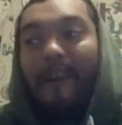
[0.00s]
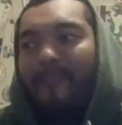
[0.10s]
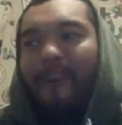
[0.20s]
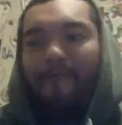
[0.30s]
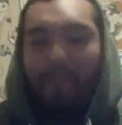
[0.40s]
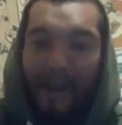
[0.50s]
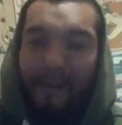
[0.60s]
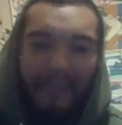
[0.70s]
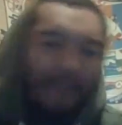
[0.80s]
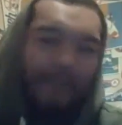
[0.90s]
the internet
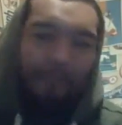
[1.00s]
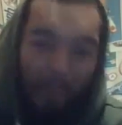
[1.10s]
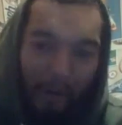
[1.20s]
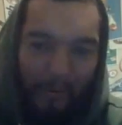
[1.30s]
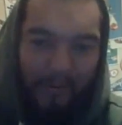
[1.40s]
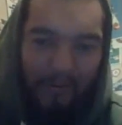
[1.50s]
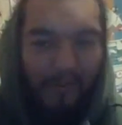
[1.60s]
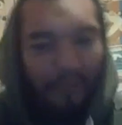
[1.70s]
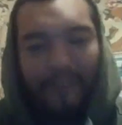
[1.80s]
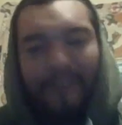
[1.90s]
practically
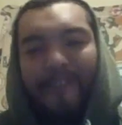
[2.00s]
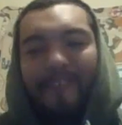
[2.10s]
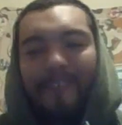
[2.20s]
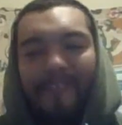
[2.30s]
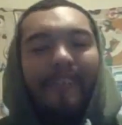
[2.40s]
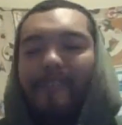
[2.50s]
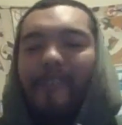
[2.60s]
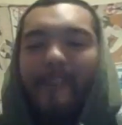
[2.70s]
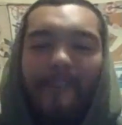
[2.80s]
broke. The wrestling side of the